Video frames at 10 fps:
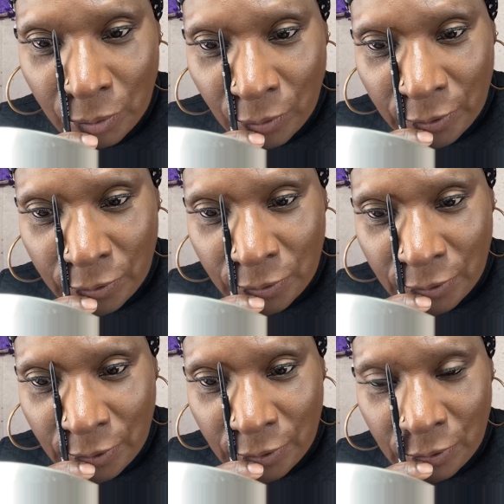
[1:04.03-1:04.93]
going to
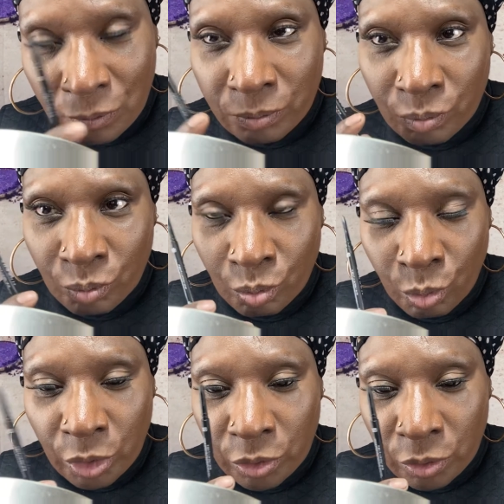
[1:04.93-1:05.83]

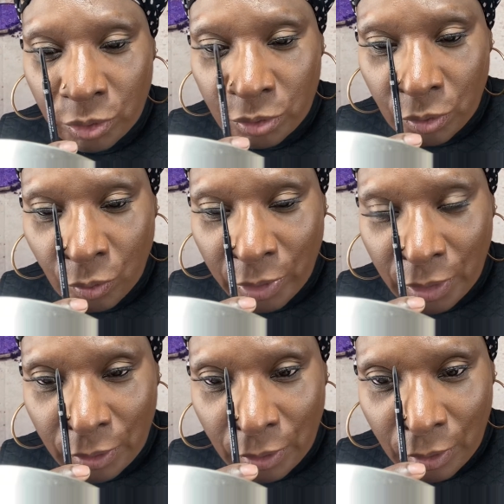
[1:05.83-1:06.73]
we're going to do this quick.